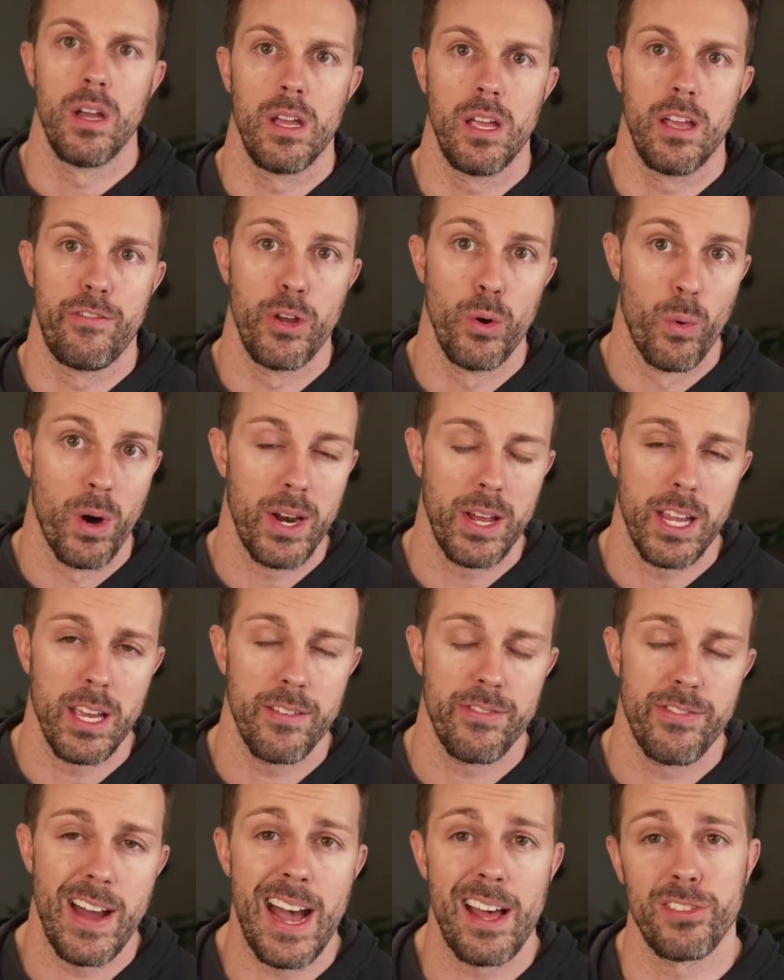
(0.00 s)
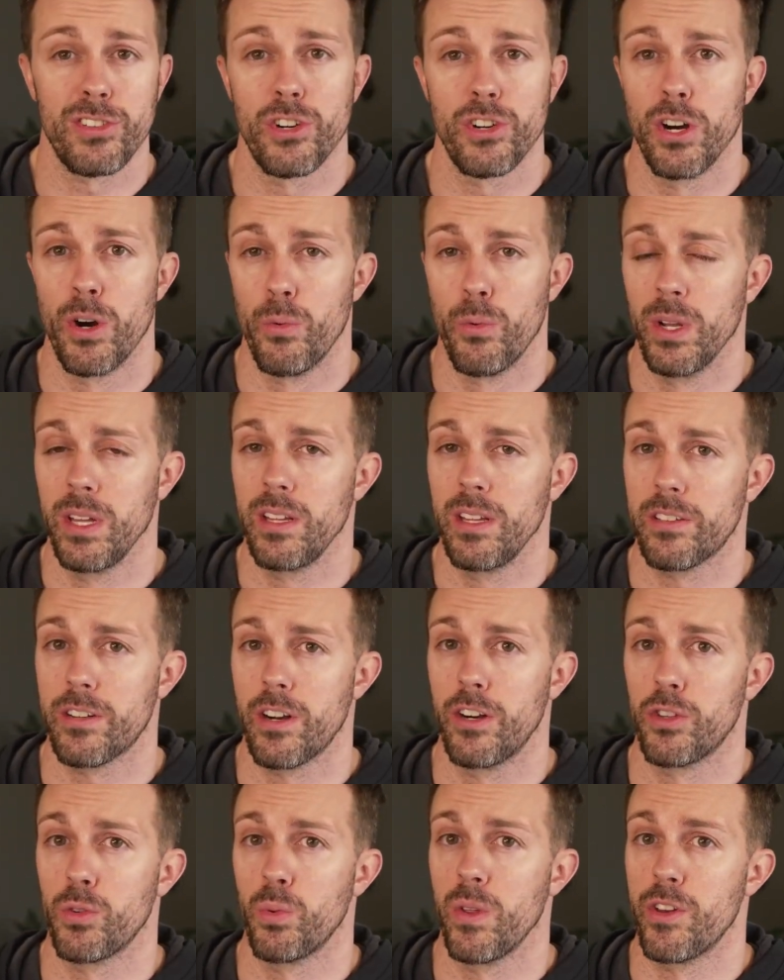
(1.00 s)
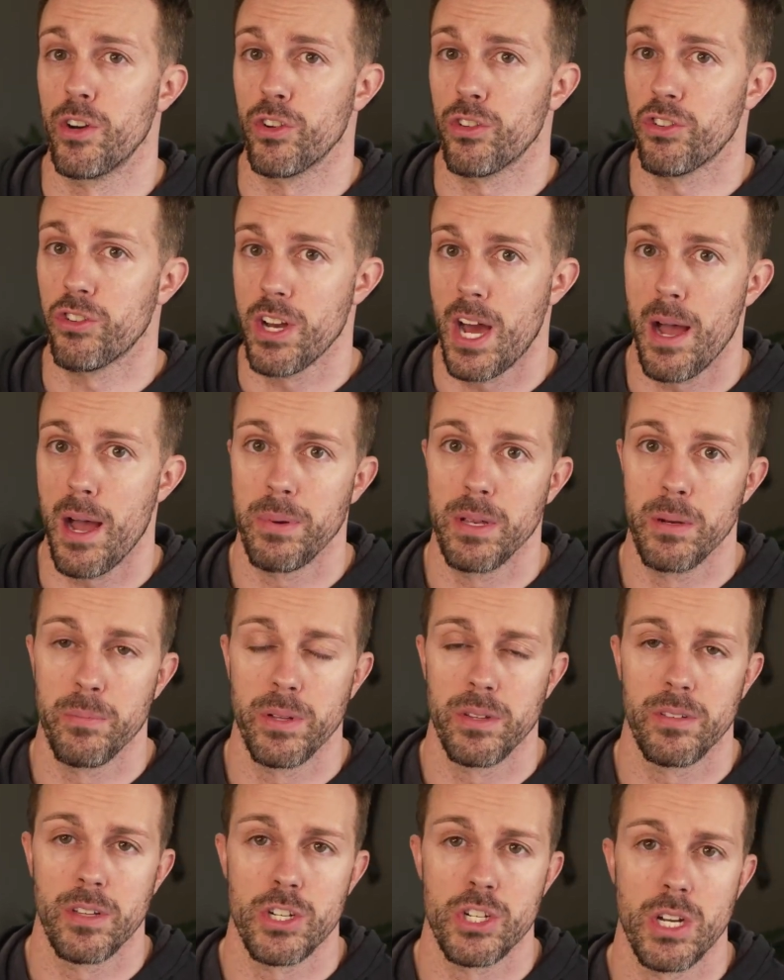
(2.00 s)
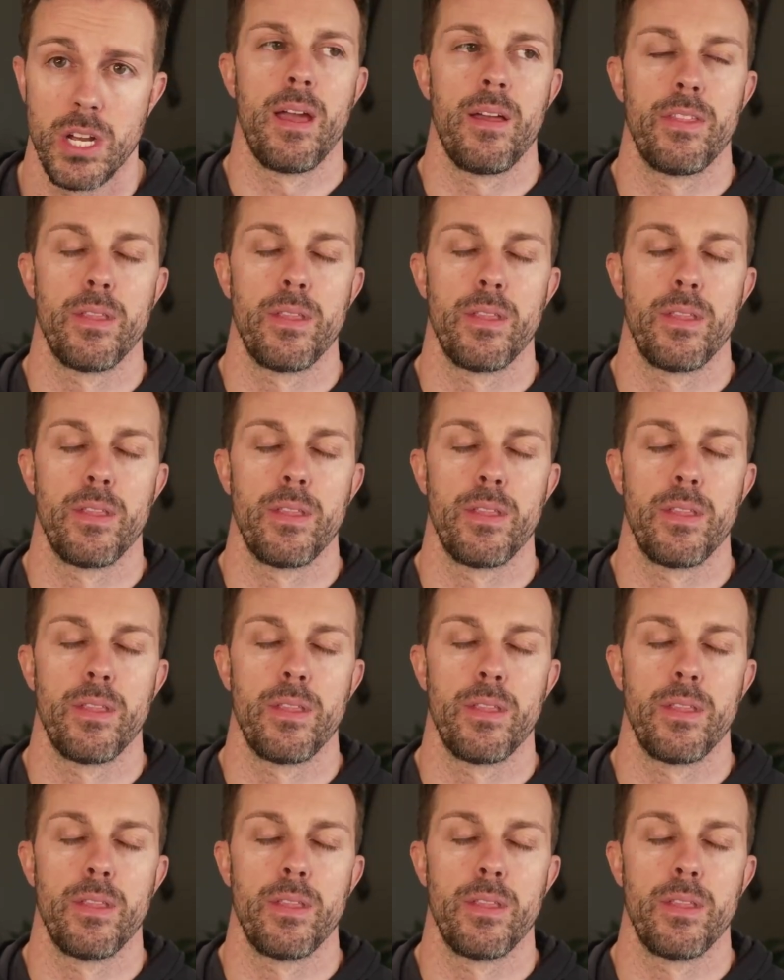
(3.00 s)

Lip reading: If you want to get faster, it really starts with your stopping position.